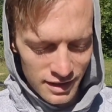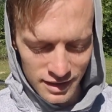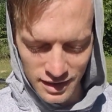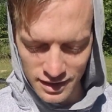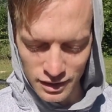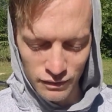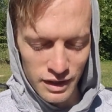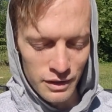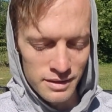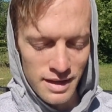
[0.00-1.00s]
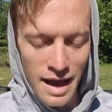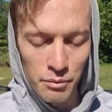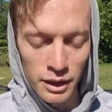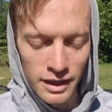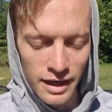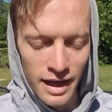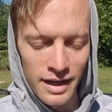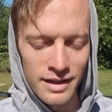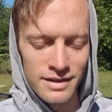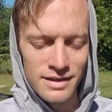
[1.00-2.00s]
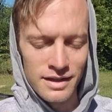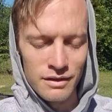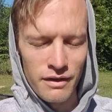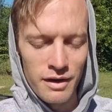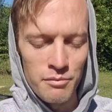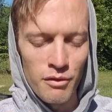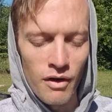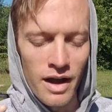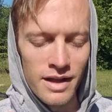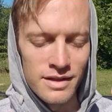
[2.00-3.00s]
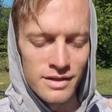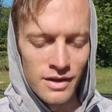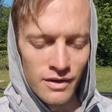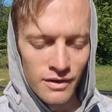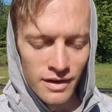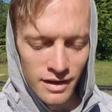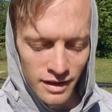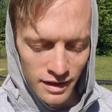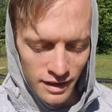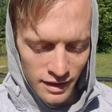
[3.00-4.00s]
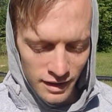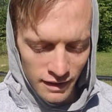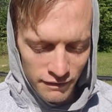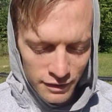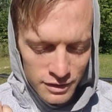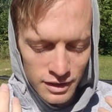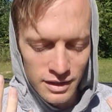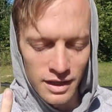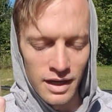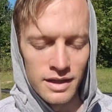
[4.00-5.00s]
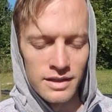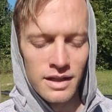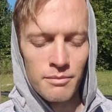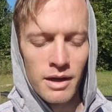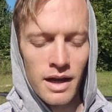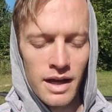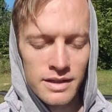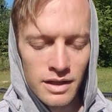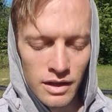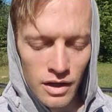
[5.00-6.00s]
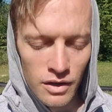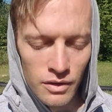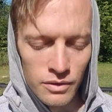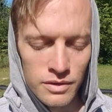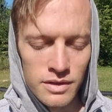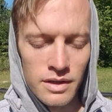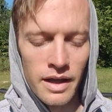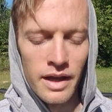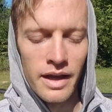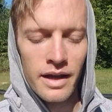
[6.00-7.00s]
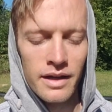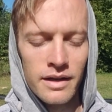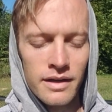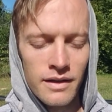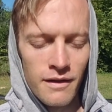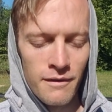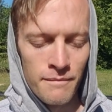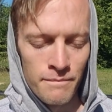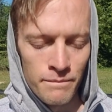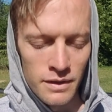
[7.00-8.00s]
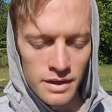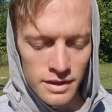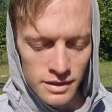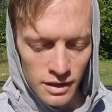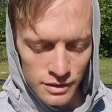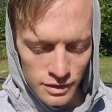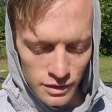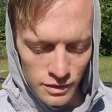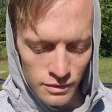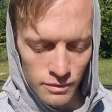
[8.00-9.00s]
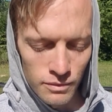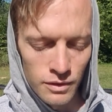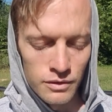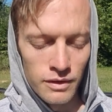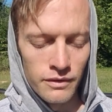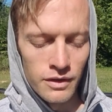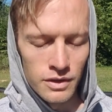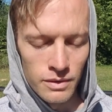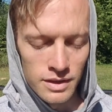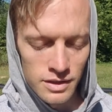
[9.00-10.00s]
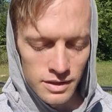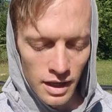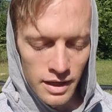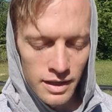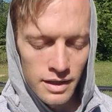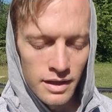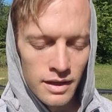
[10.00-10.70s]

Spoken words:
that this video is happening at. The sun is very bright, so it feels good to kind of just let my eyes close. And this is also what's referred to as sunning.